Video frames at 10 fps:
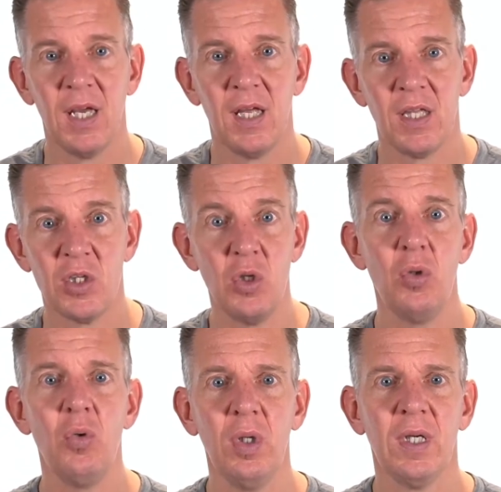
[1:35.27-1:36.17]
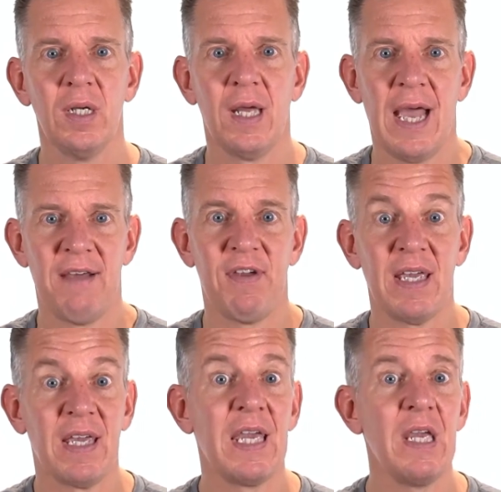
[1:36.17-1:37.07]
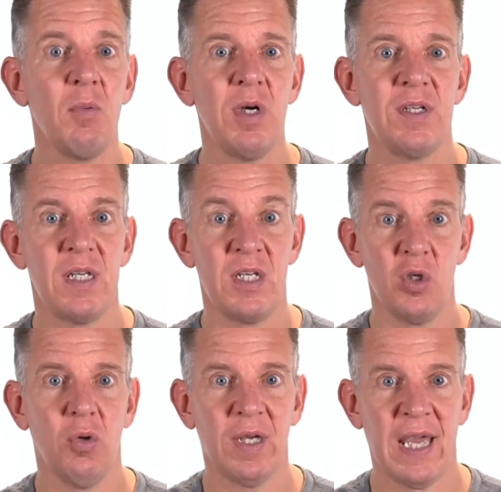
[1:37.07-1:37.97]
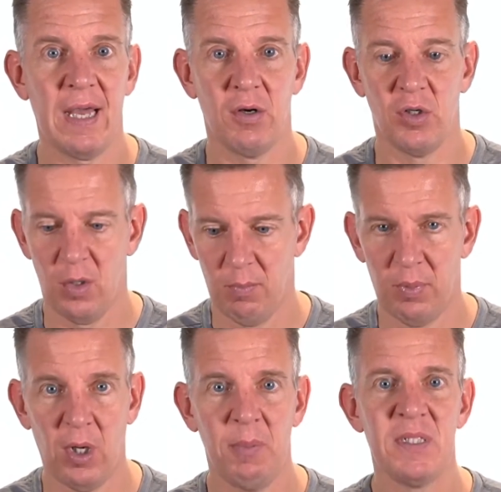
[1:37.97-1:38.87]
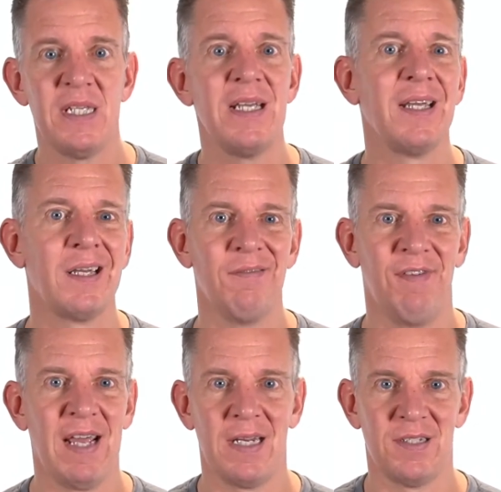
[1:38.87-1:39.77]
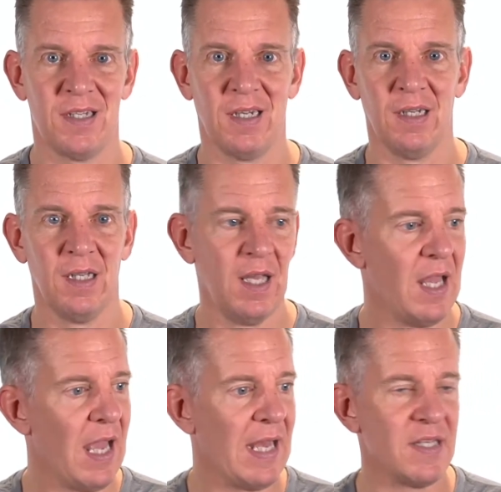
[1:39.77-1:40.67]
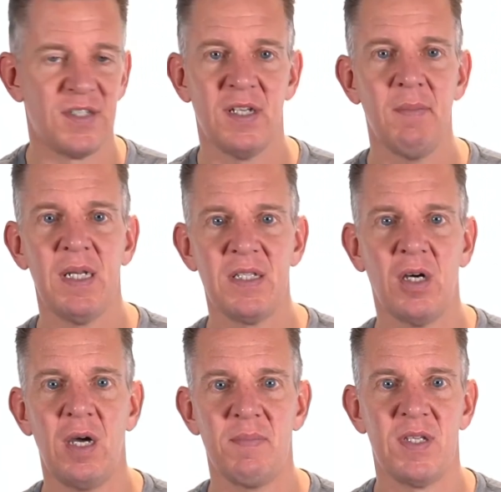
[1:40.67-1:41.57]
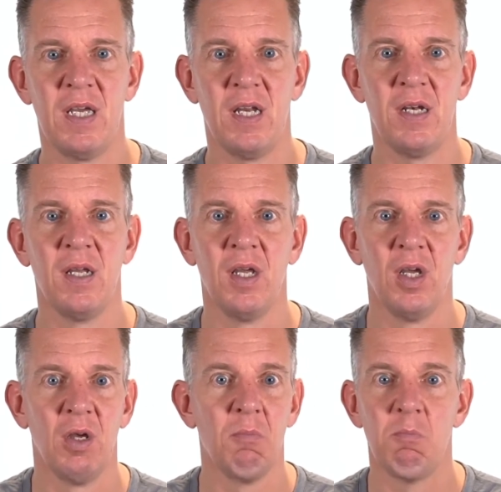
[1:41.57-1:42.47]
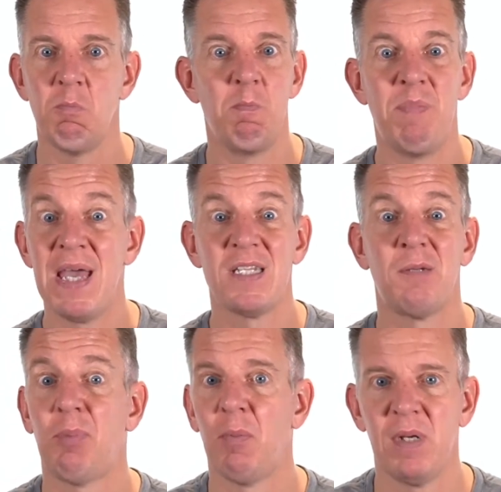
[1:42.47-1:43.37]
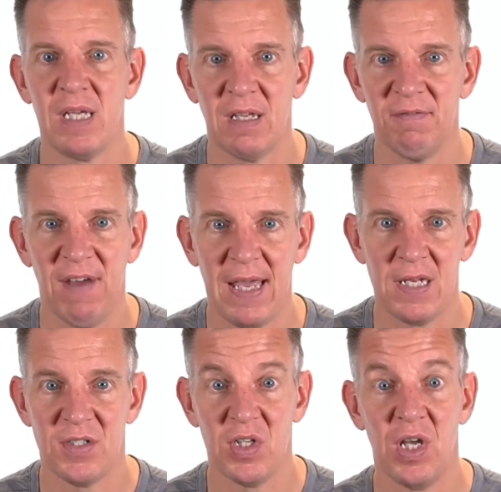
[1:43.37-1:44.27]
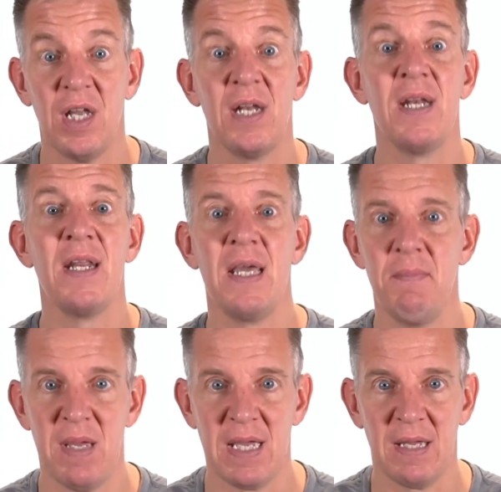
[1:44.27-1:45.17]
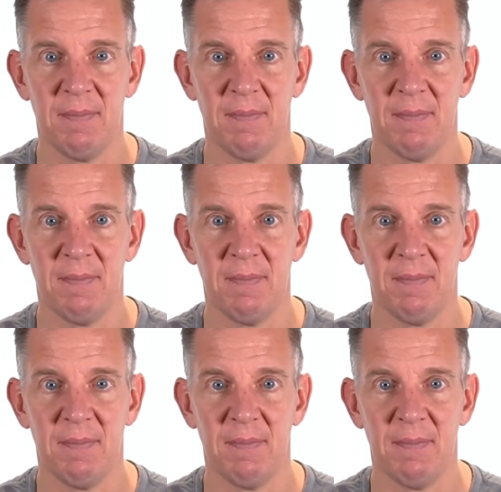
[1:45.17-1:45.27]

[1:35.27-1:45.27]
You have a keyword in your account, property conveyancer, and somebody types in best property conveyancer near me.